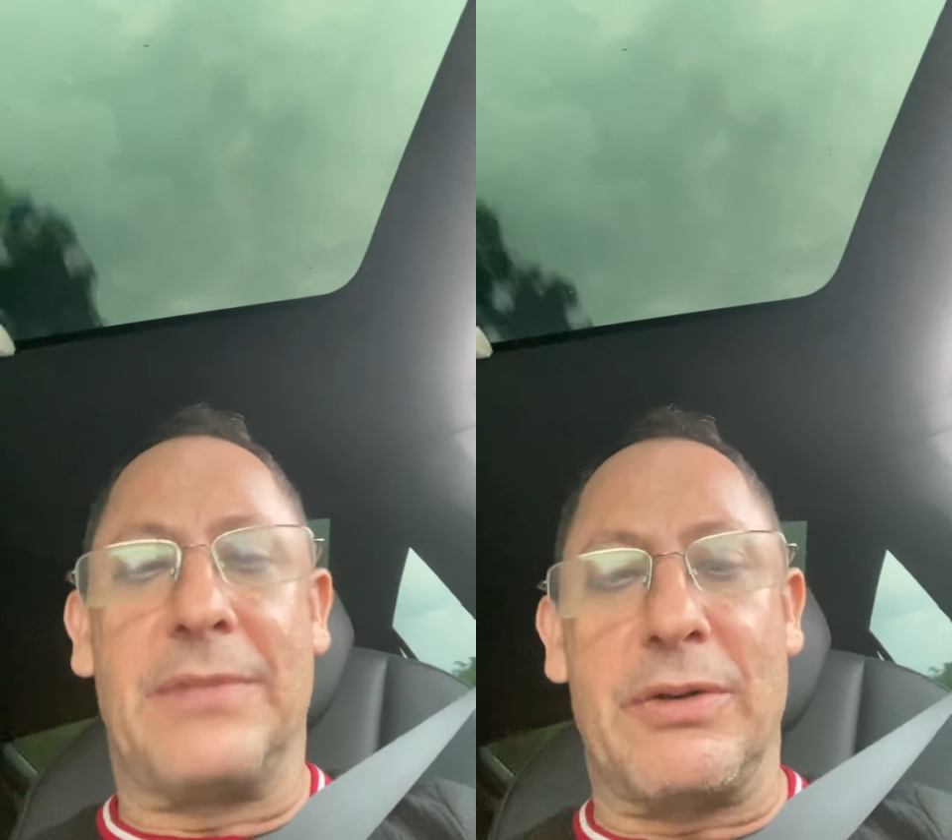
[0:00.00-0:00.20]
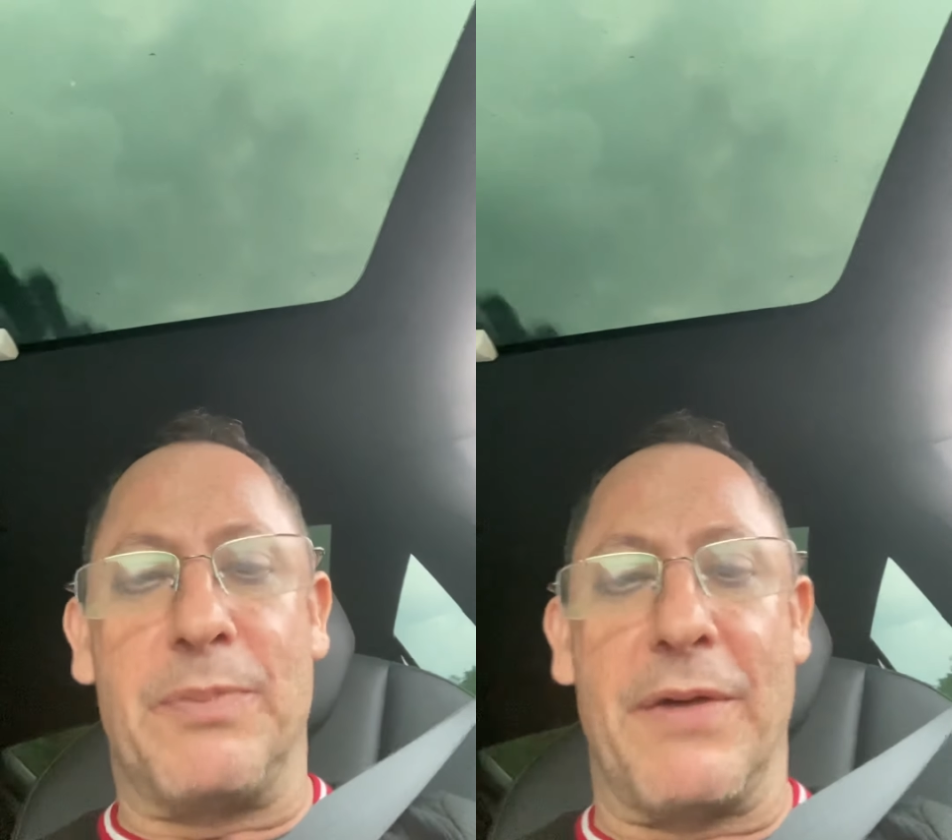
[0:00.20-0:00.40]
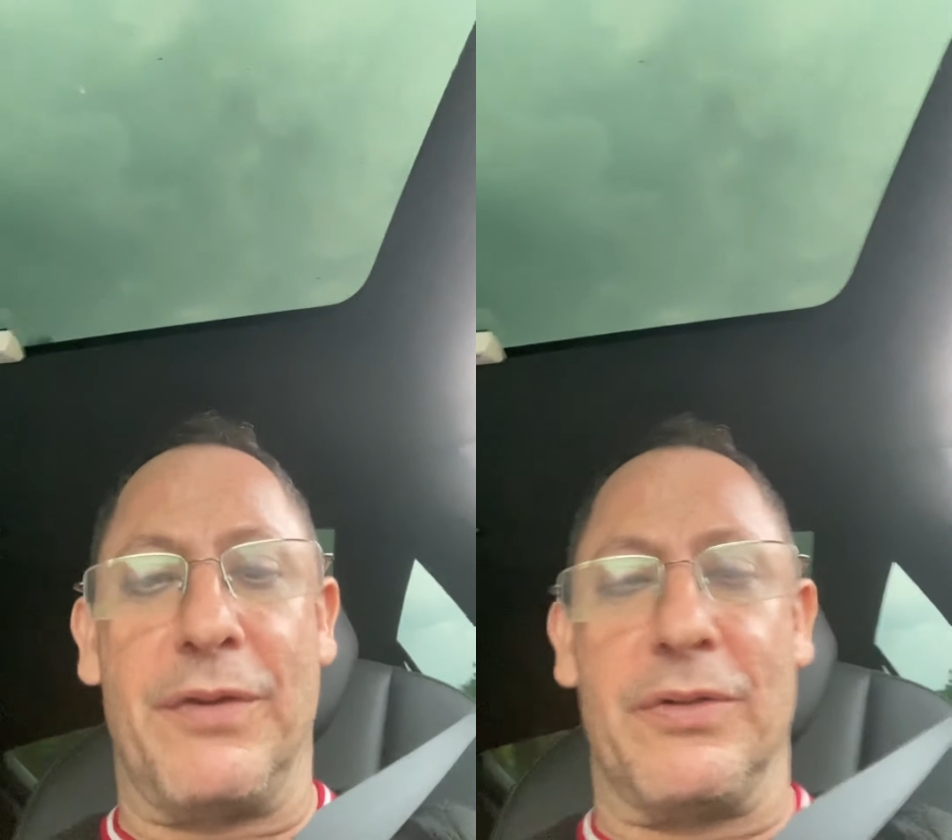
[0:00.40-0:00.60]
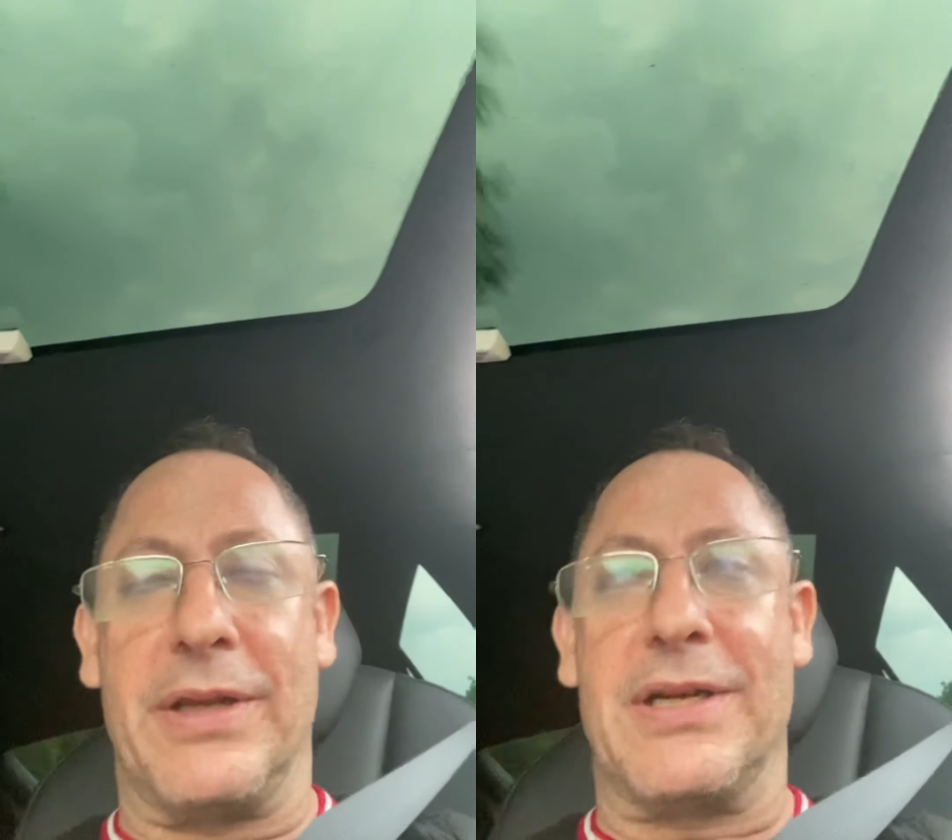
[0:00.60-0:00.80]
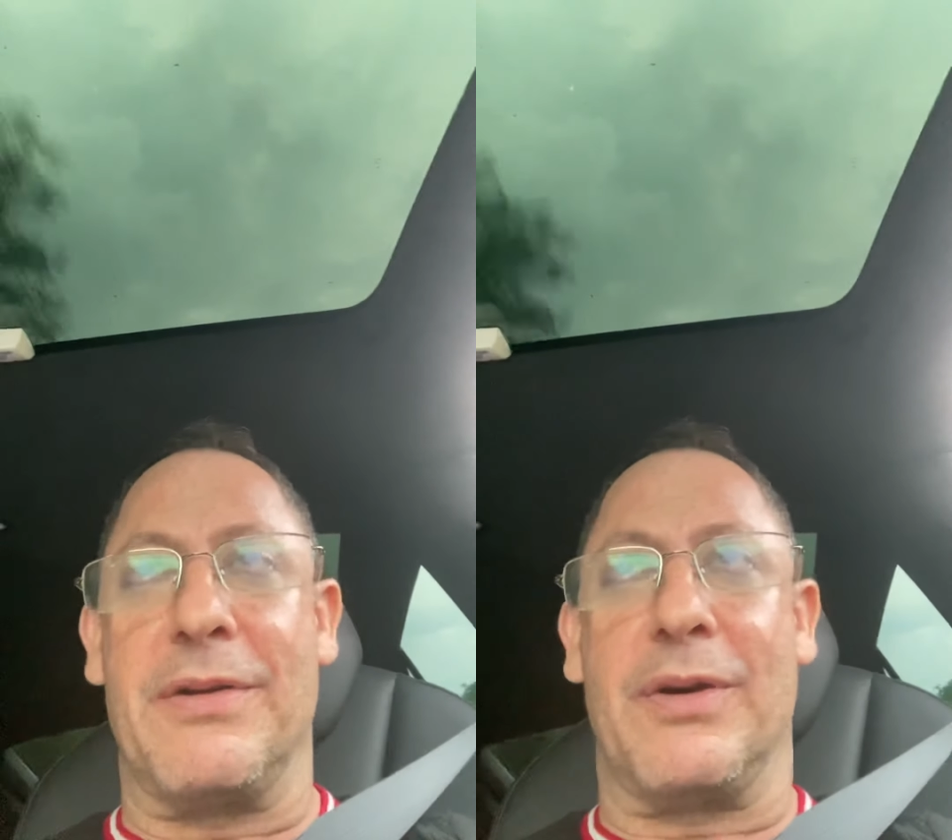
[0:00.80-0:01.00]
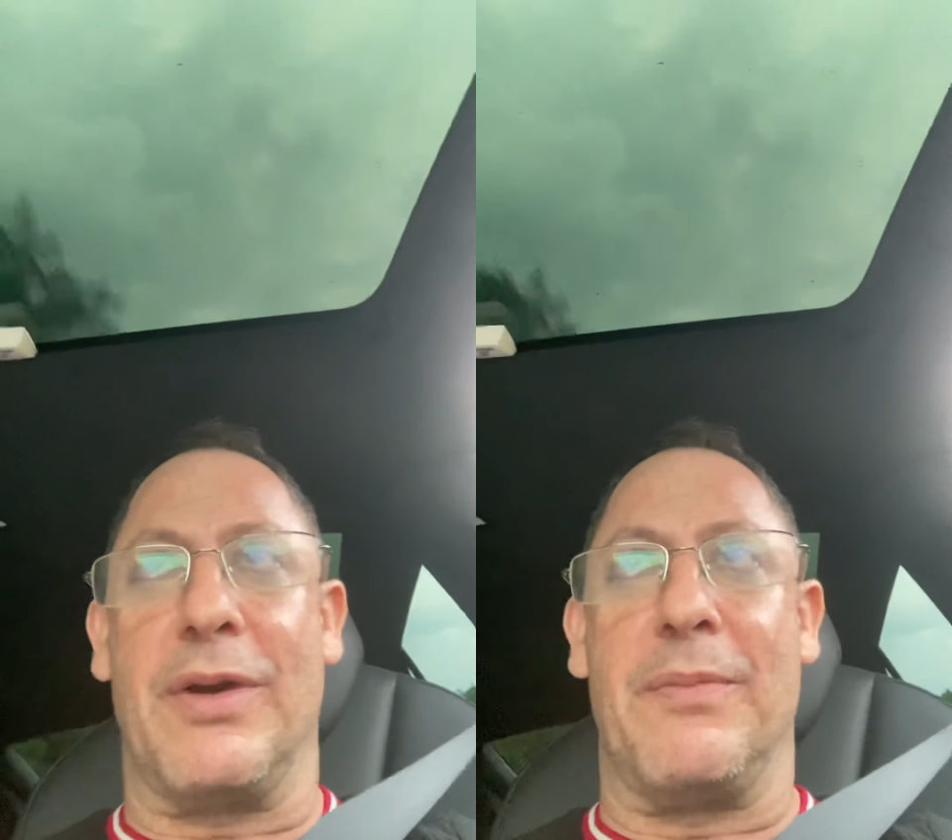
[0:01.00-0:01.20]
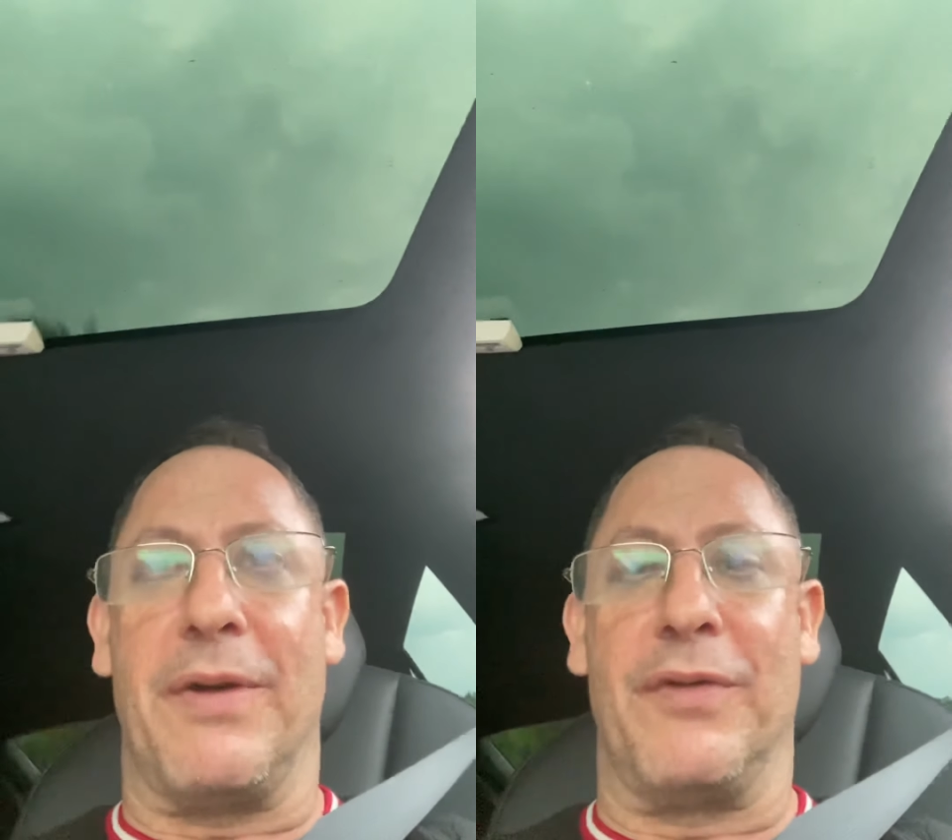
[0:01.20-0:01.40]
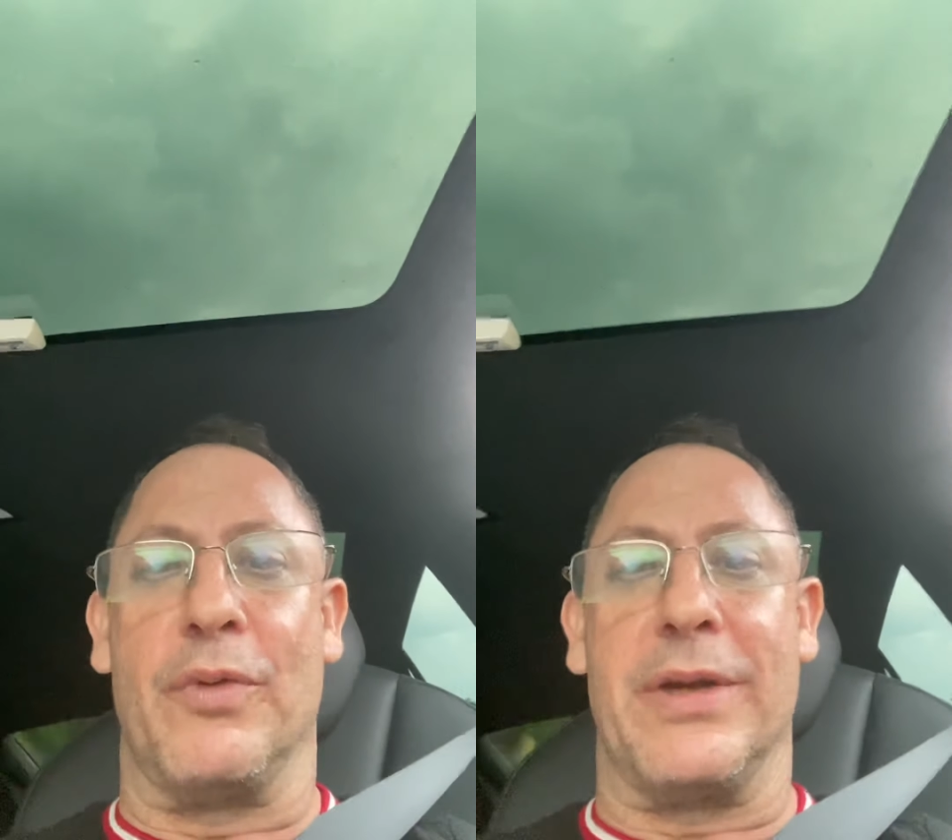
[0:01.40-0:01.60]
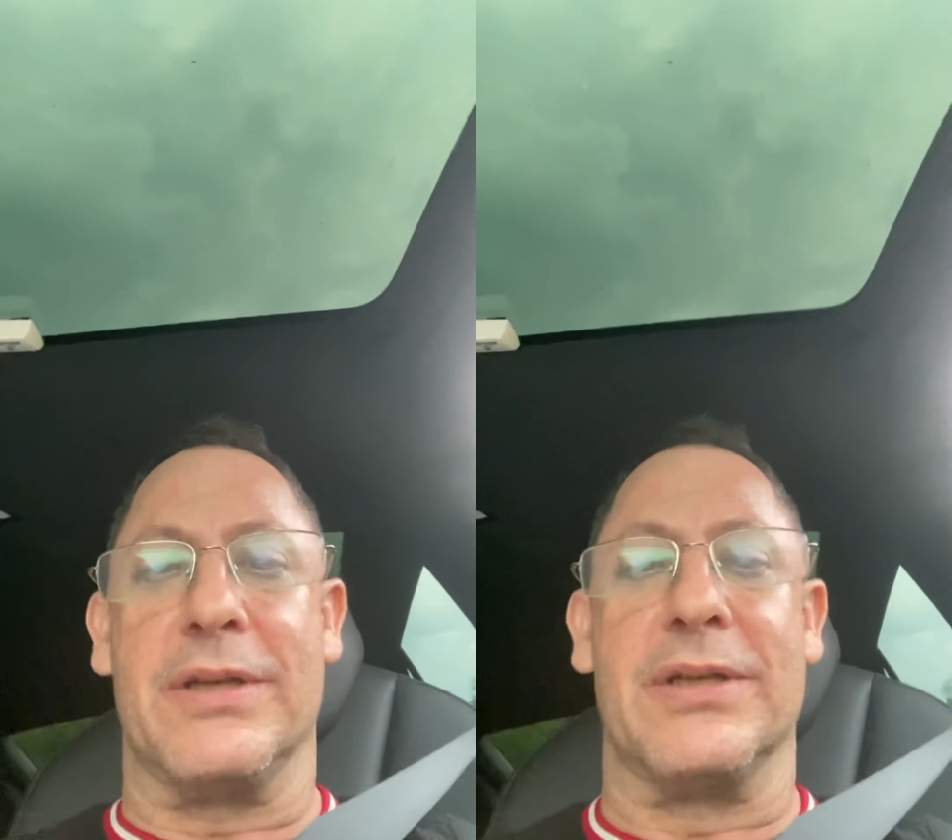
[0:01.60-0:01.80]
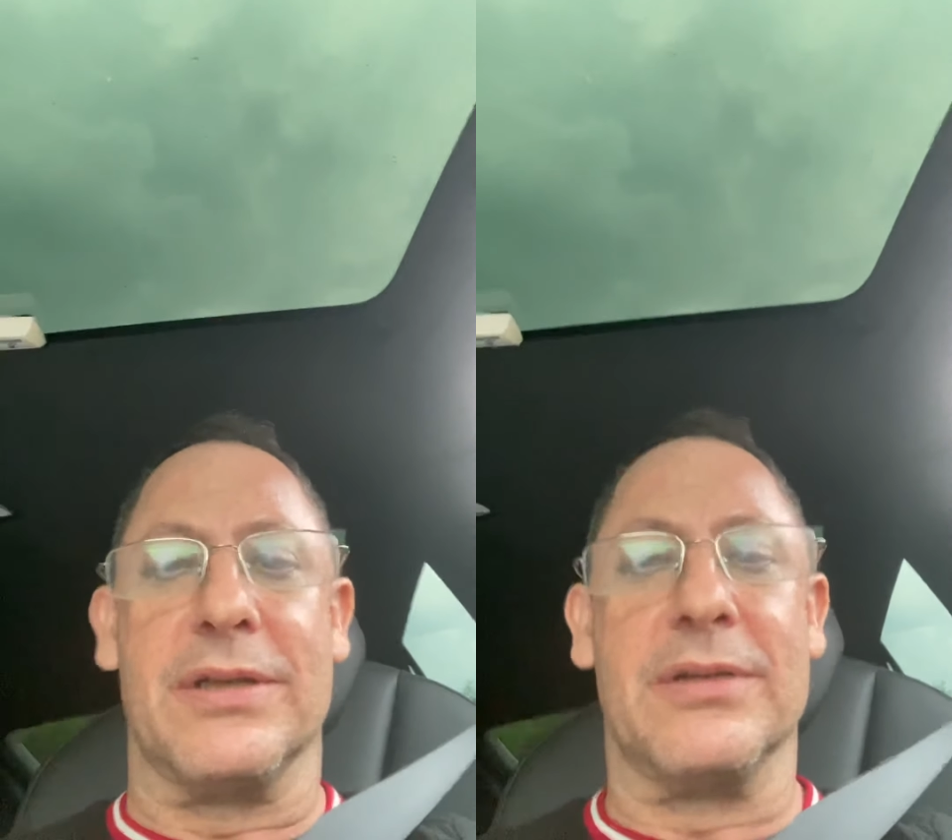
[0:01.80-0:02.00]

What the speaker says: buffalo. That's how he created buffalo wings.